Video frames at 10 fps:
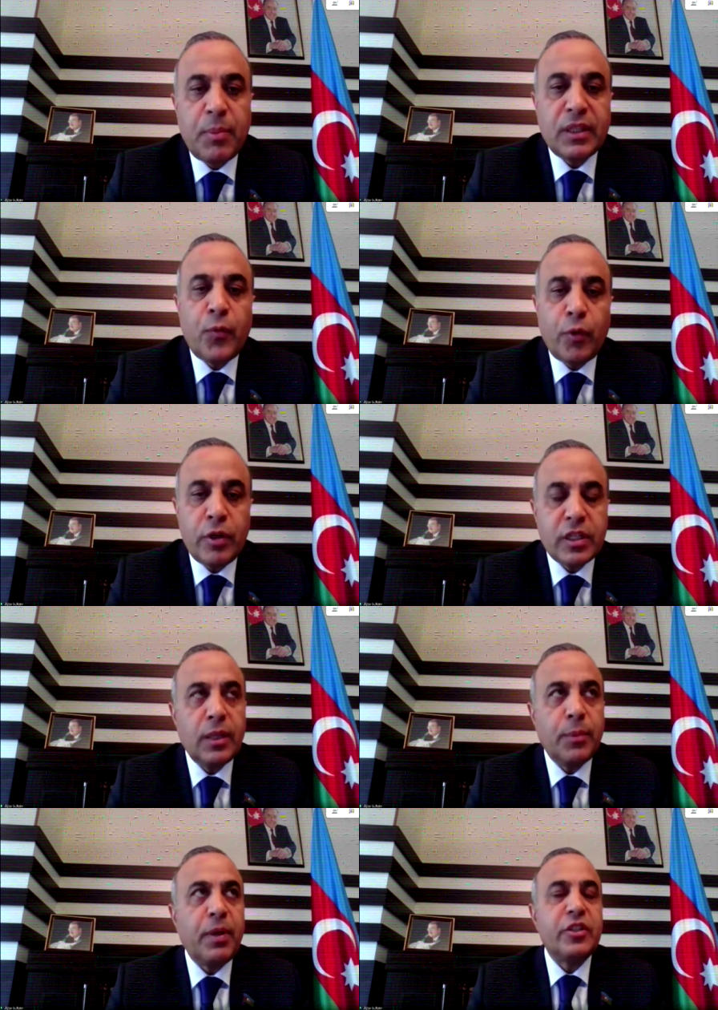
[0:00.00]
But
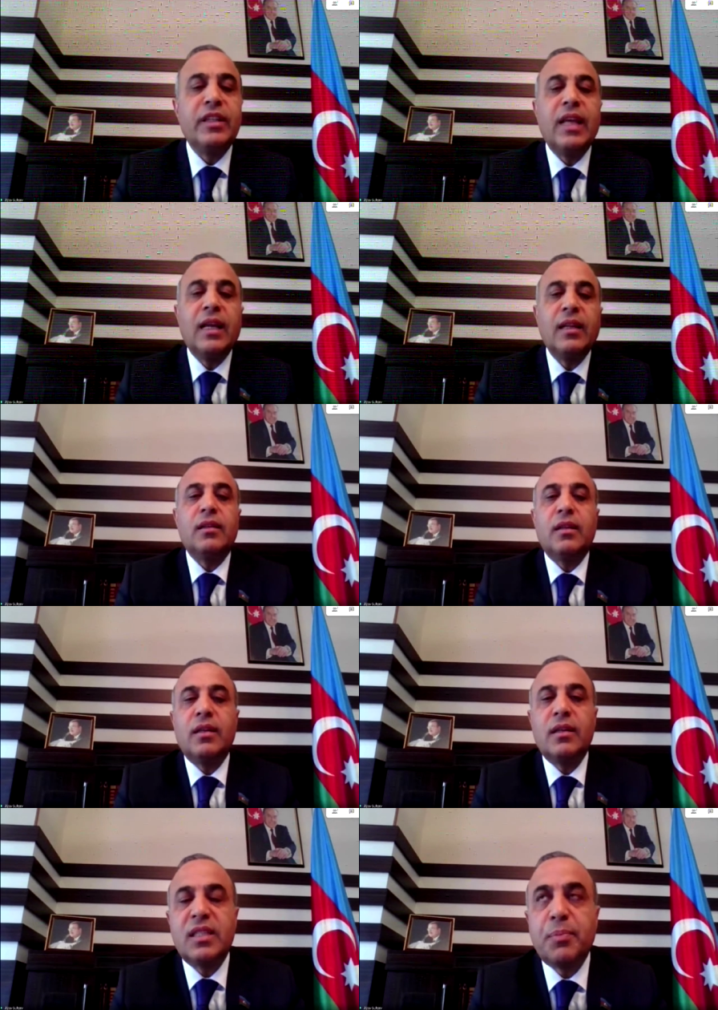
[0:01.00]
unfortunately,
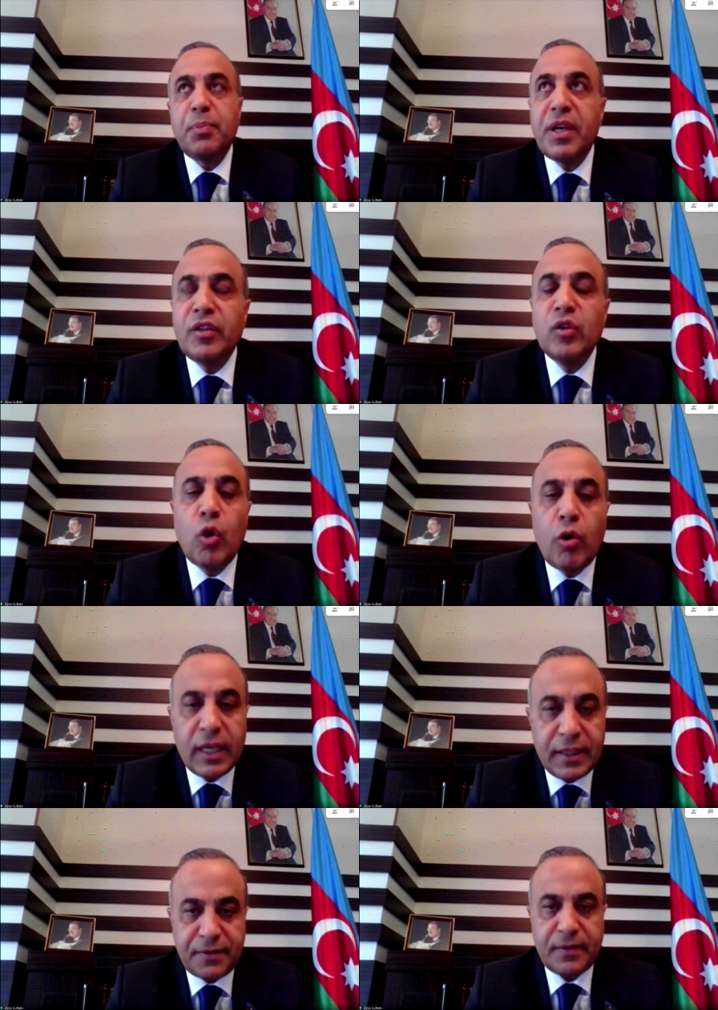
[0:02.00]
Pashinyan spared
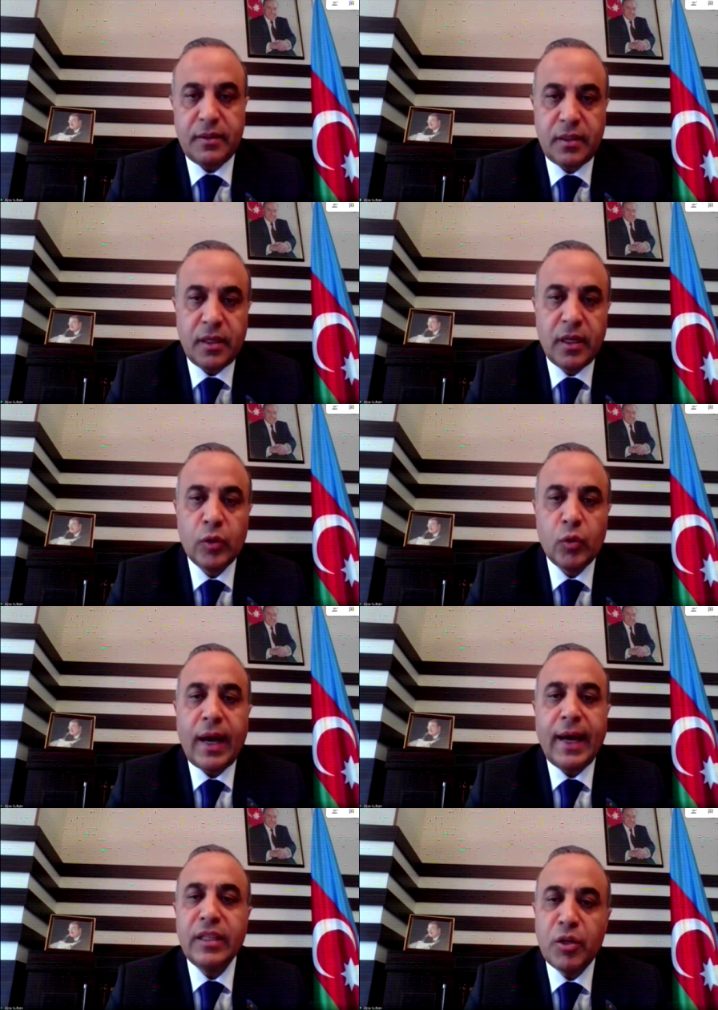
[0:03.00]
no effort
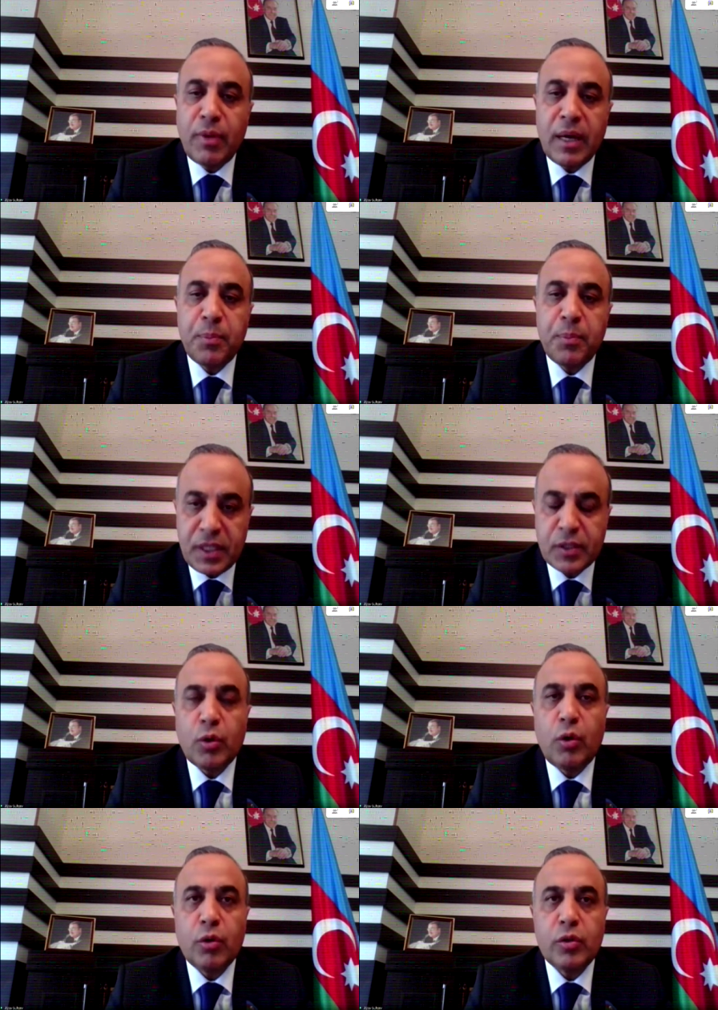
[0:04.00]
to undermine
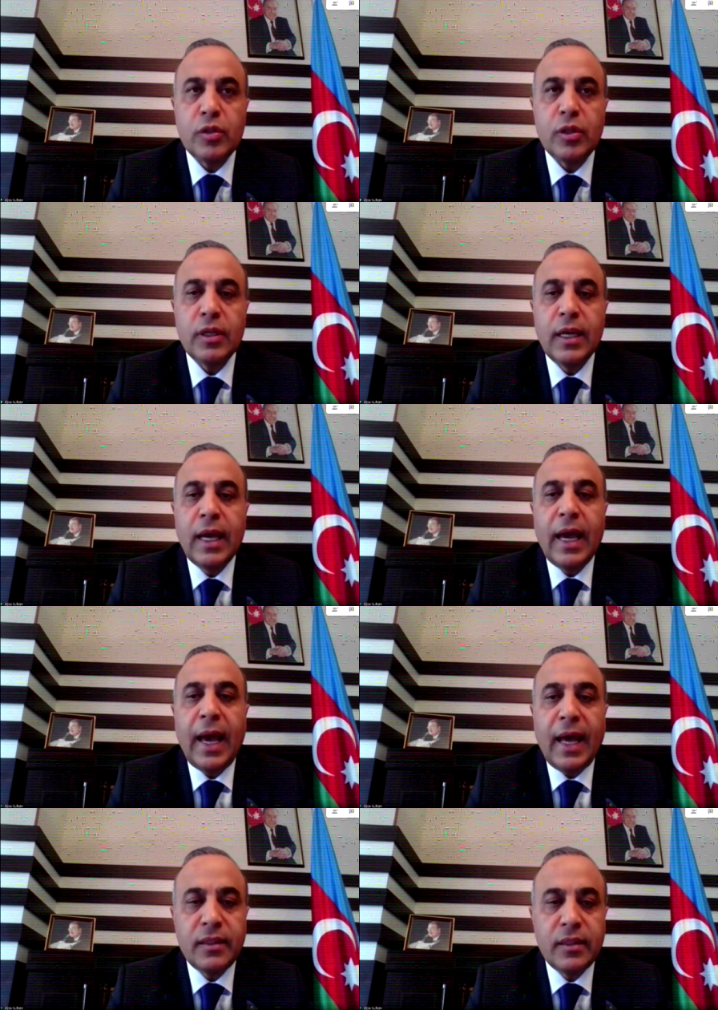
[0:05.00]
peace talks
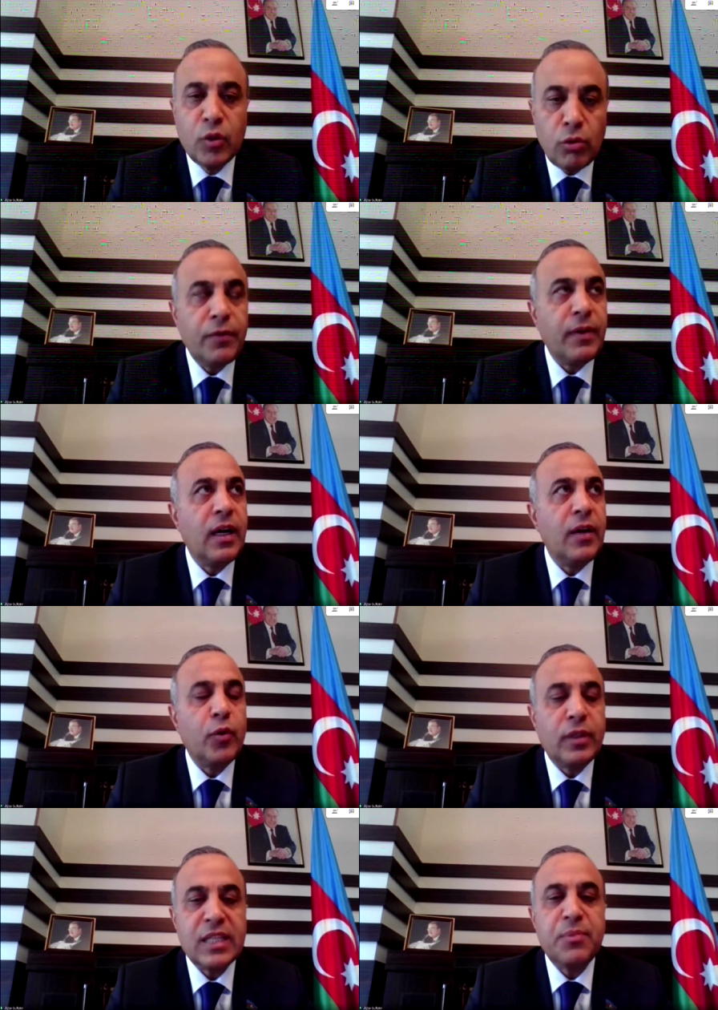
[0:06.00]
and
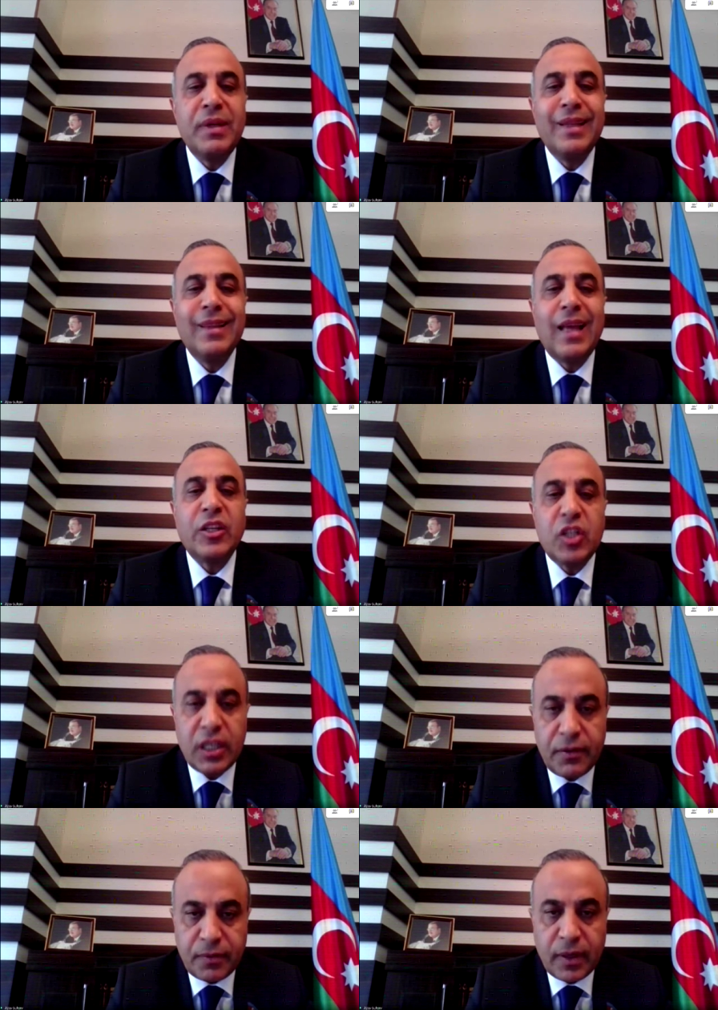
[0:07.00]
nullify what has been
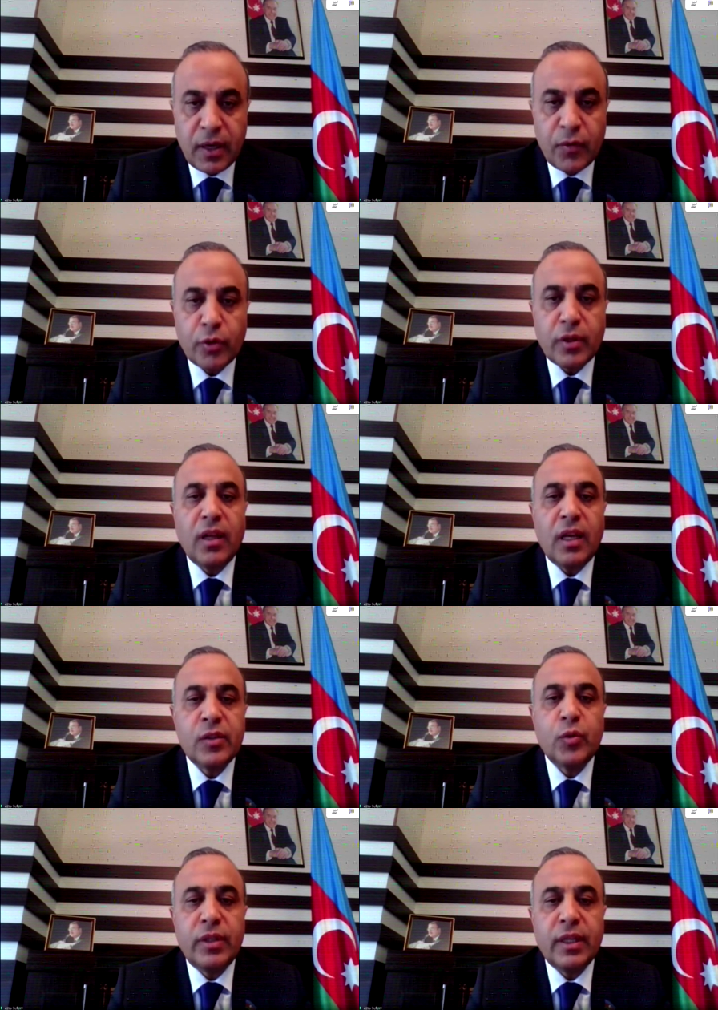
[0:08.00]
achieved for the
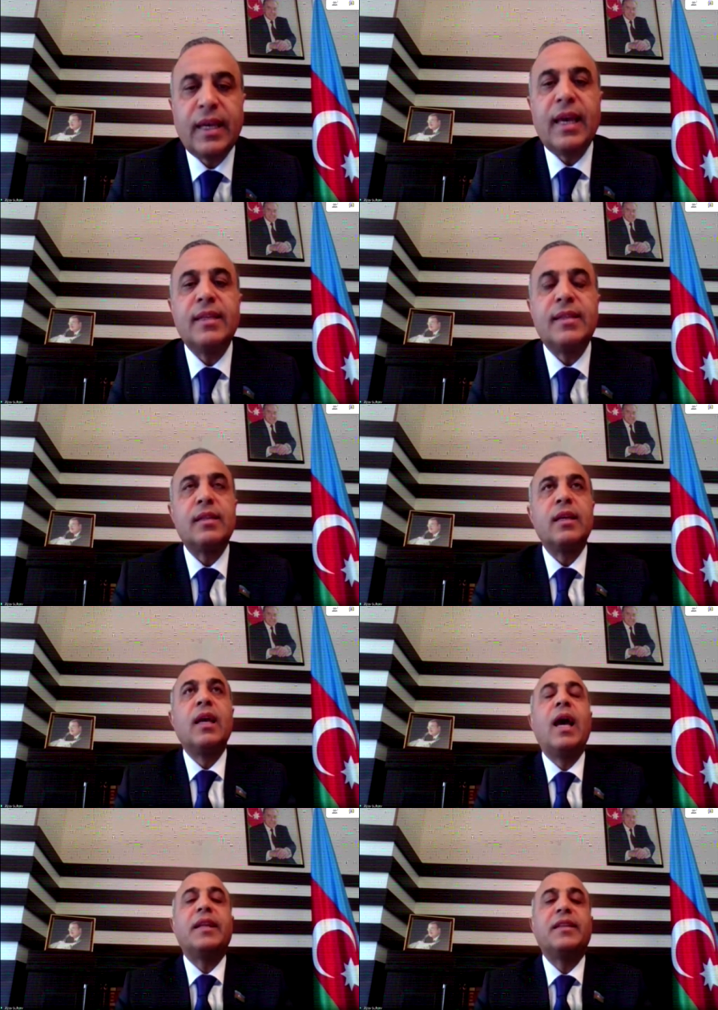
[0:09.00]
last 2
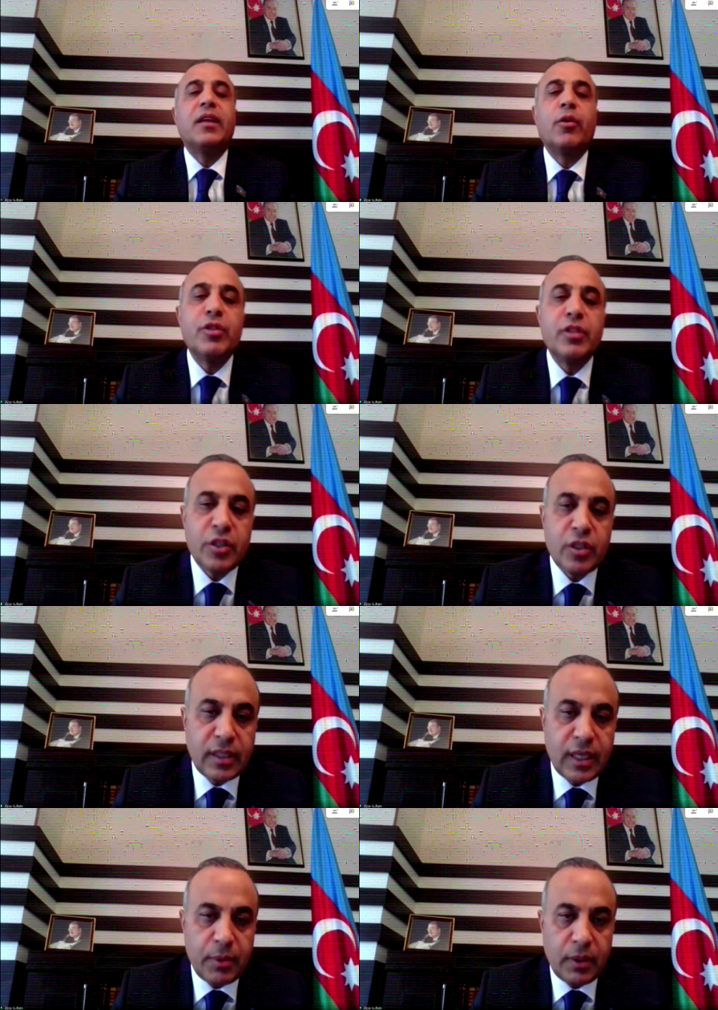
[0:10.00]
decades at the
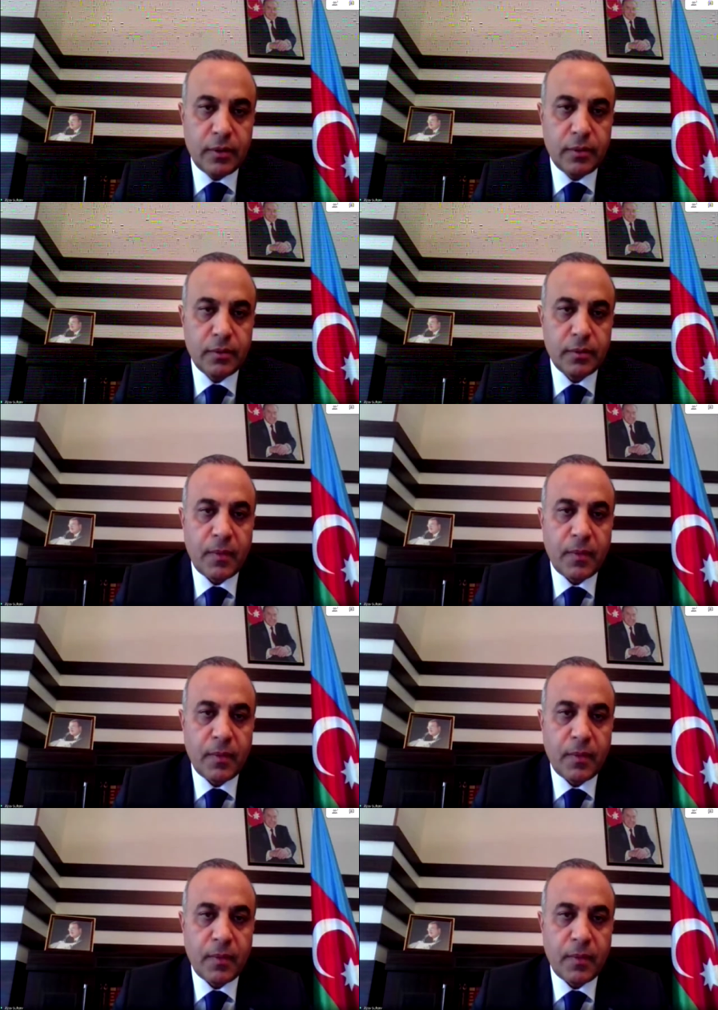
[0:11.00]
negotiation table.